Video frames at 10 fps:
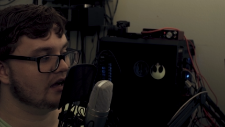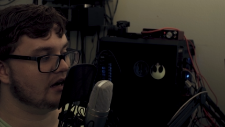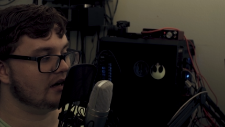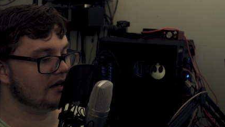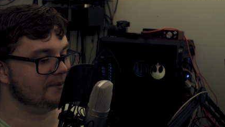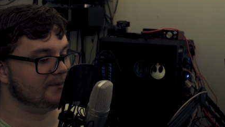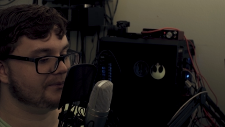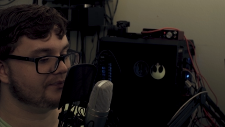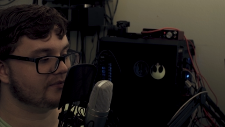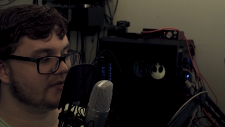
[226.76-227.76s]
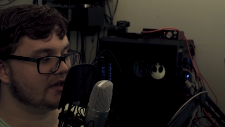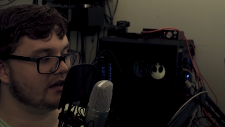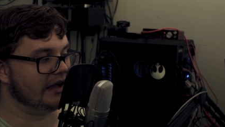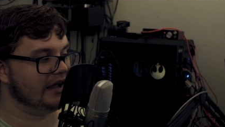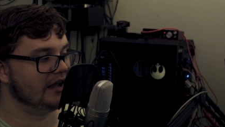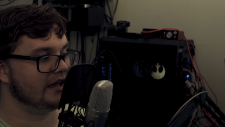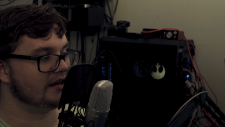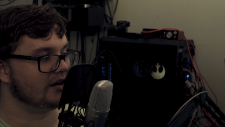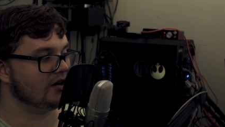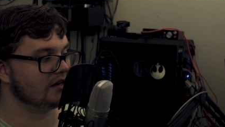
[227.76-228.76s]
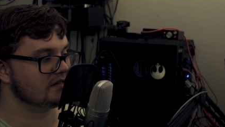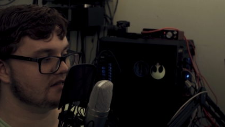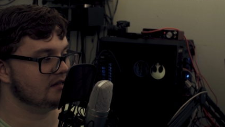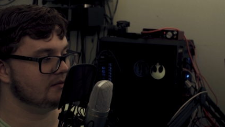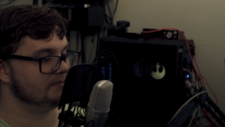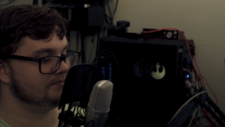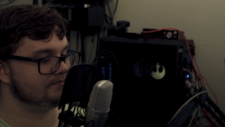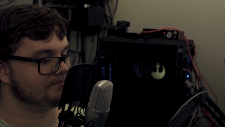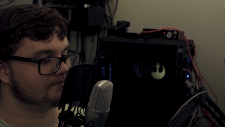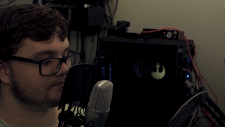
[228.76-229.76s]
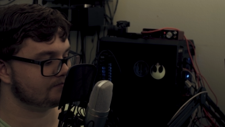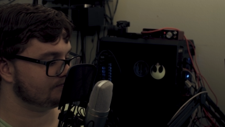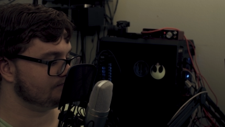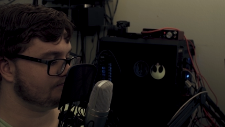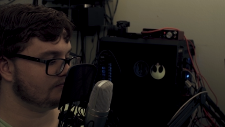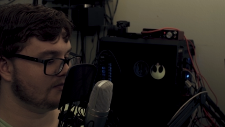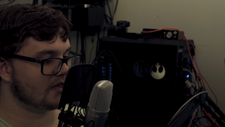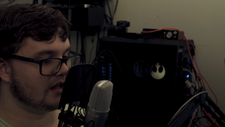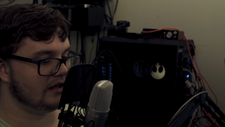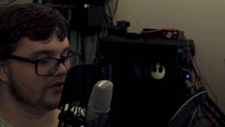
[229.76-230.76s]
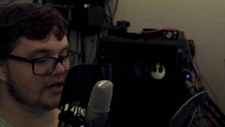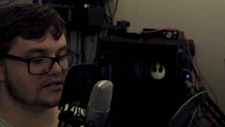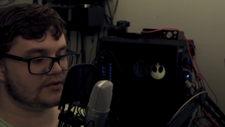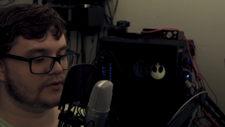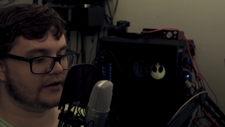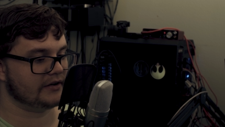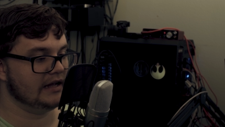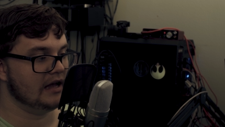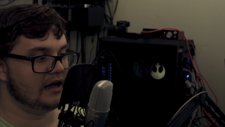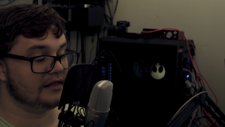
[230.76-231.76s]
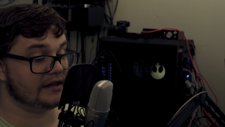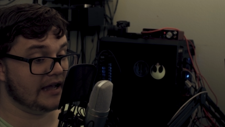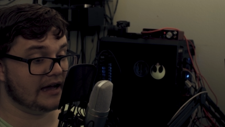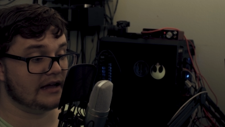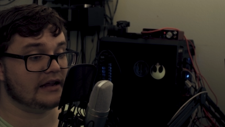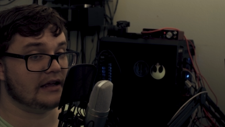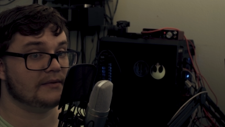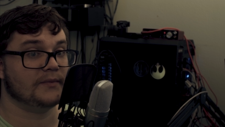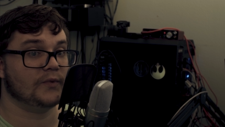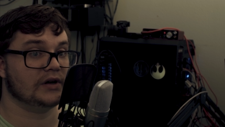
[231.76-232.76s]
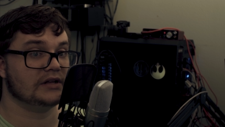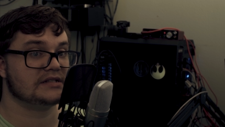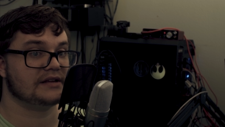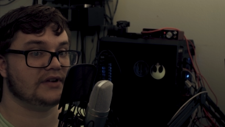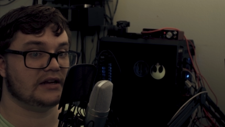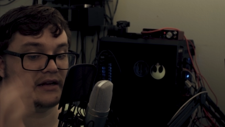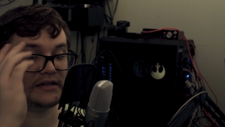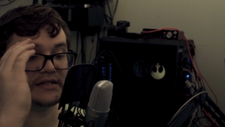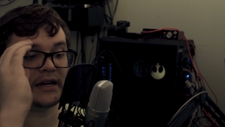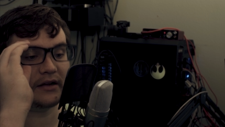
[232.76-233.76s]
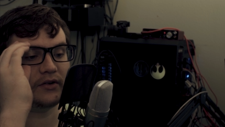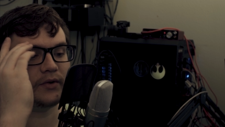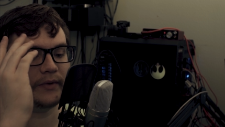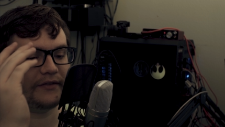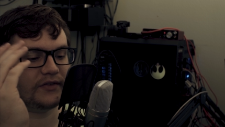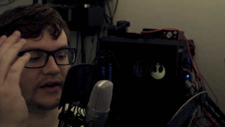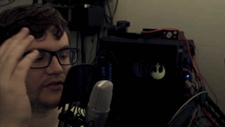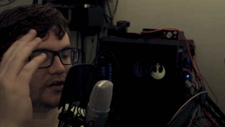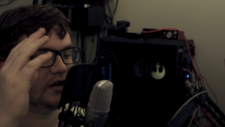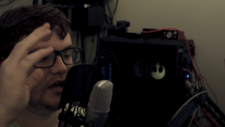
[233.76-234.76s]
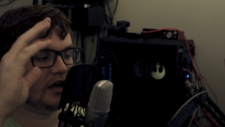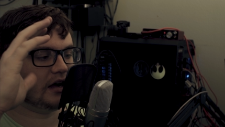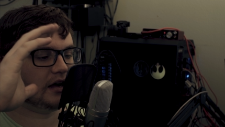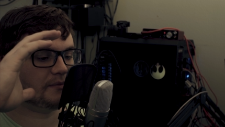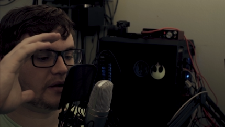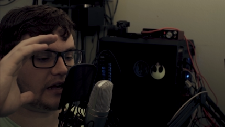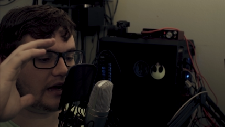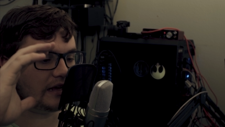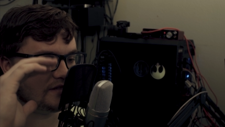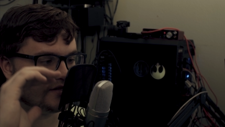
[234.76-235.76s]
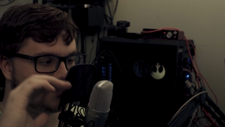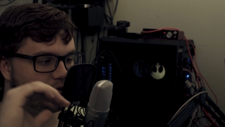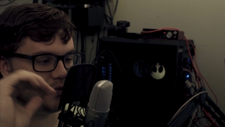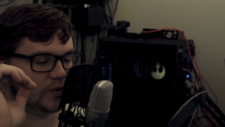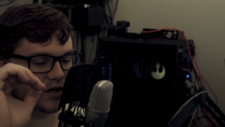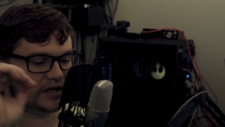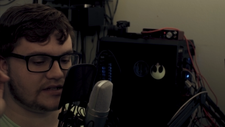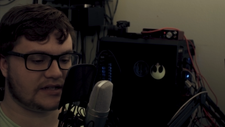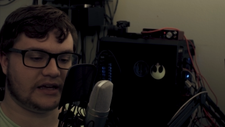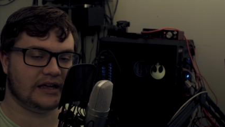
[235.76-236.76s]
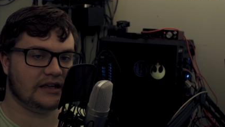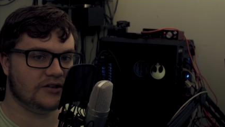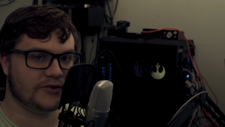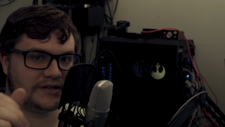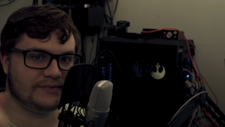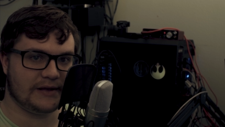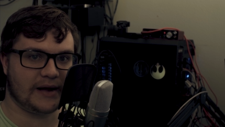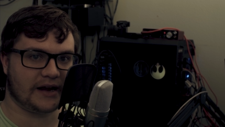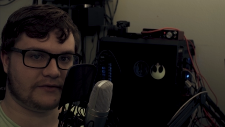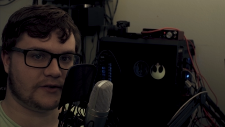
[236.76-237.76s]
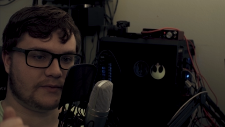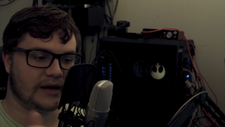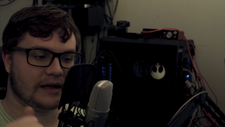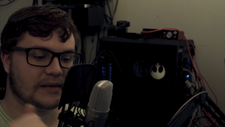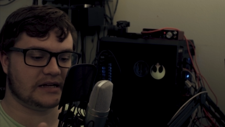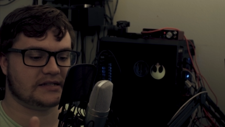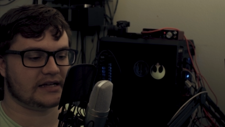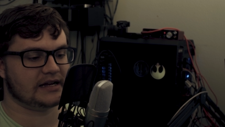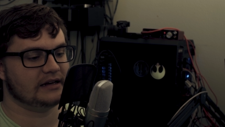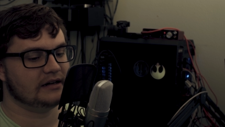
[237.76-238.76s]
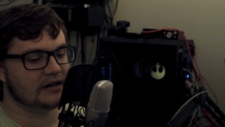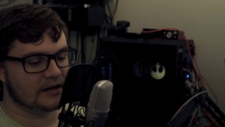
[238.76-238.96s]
and honestly, if you guys are wondering, the CAD M179 is not going away forever, but I do want a USB microphone by my side